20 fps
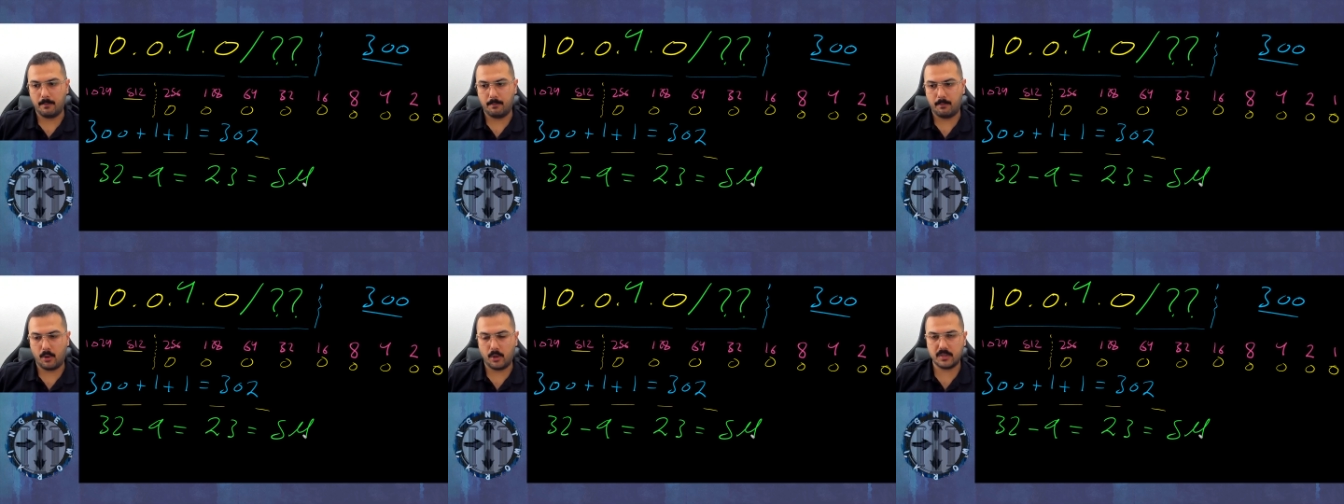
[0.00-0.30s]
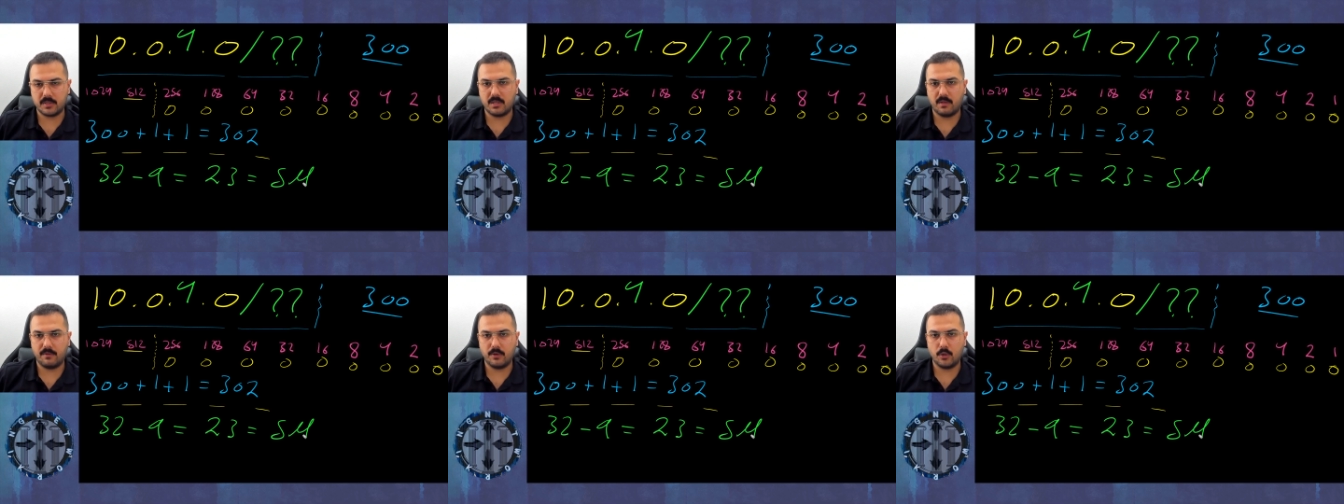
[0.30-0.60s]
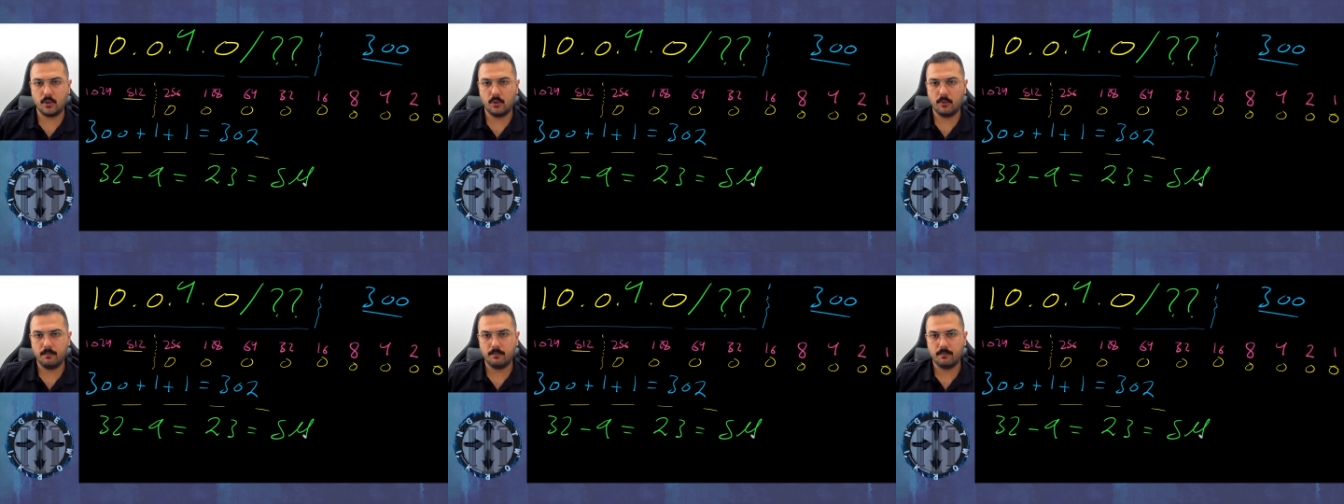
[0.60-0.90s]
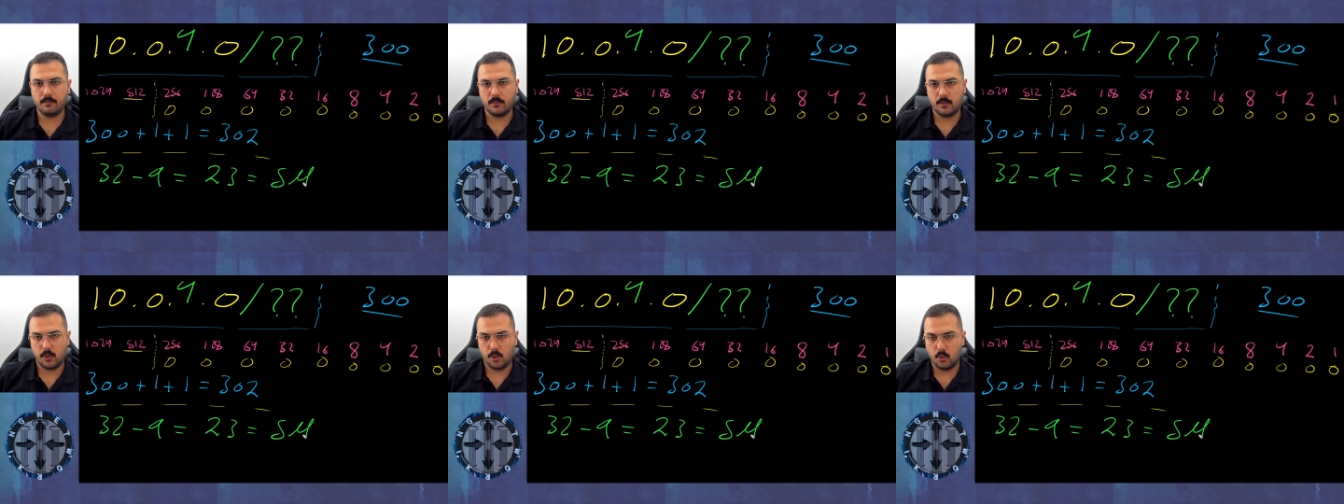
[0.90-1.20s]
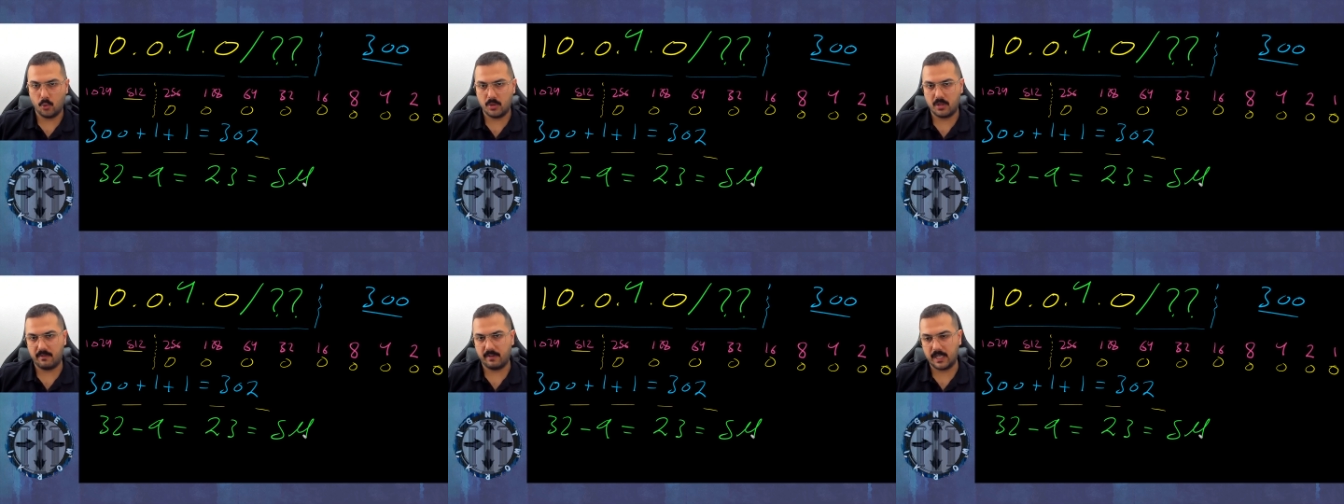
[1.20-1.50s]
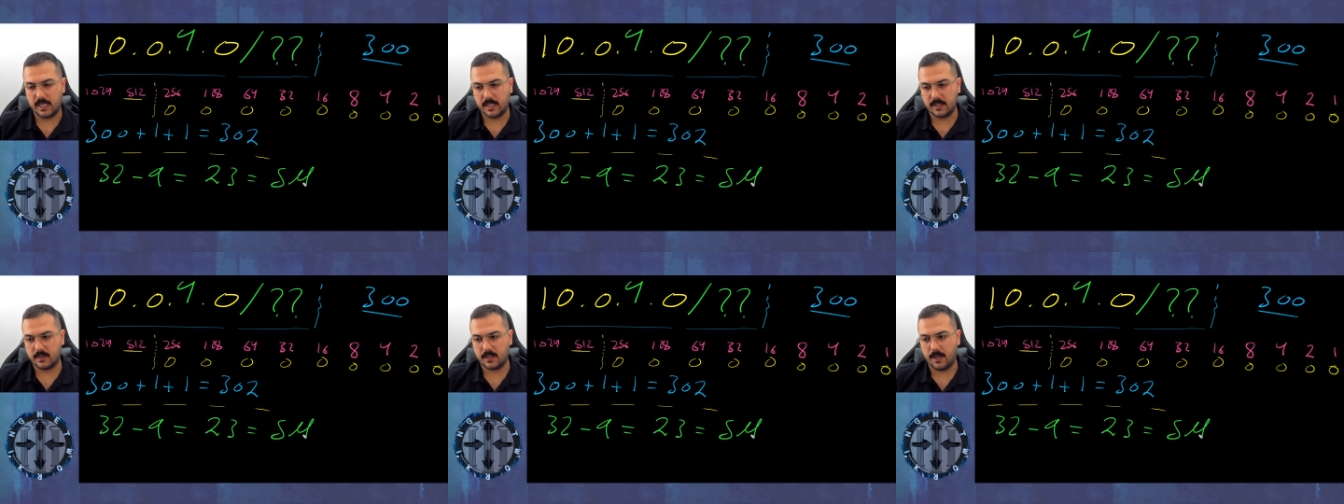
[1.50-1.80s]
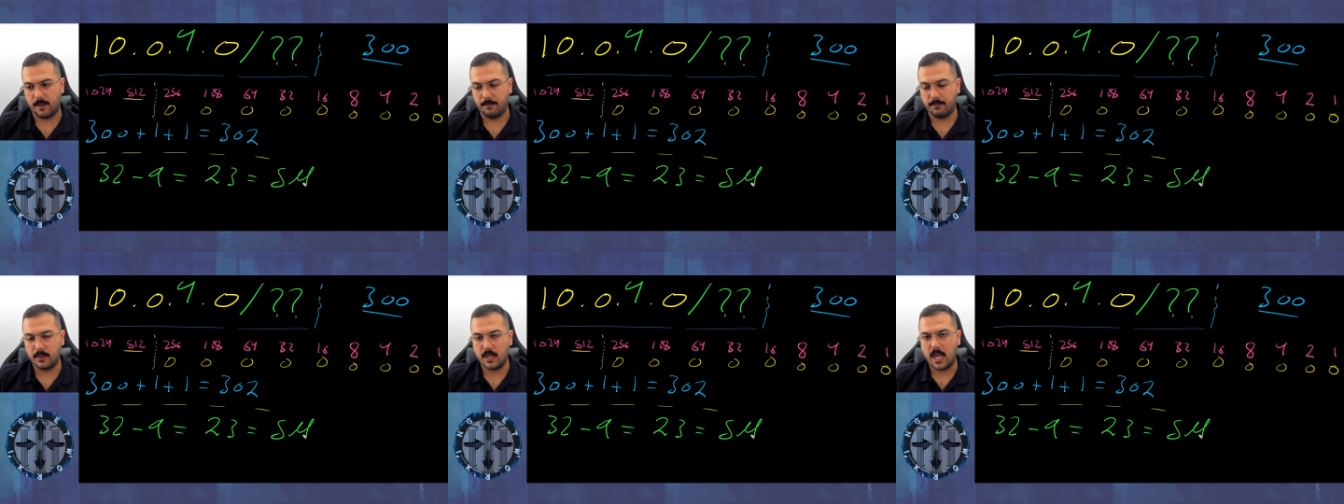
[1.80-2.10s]
Pause the video, do the
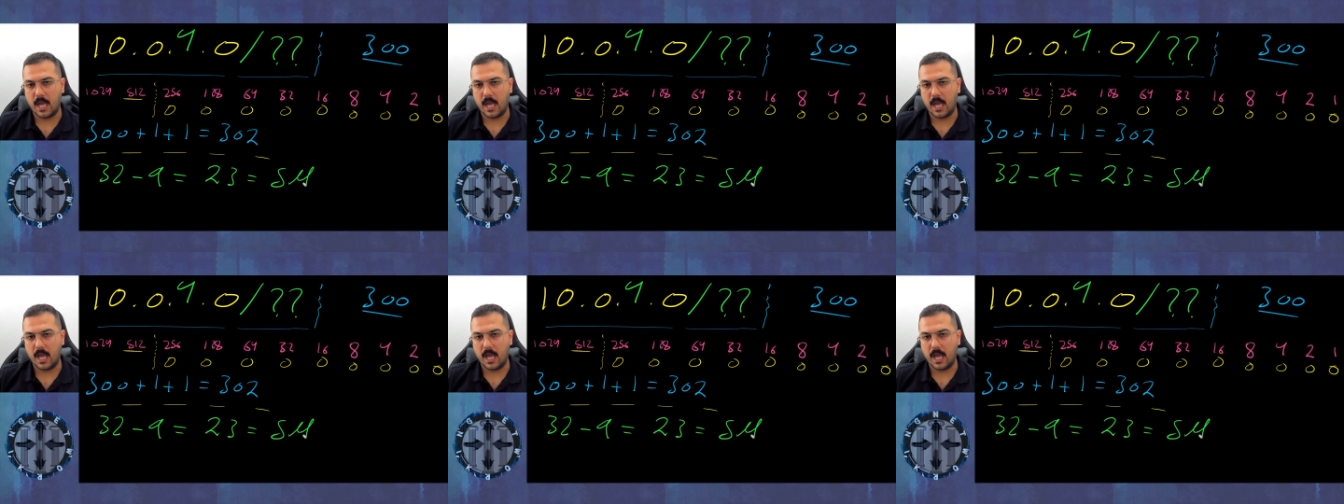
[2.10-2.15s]
VLSM.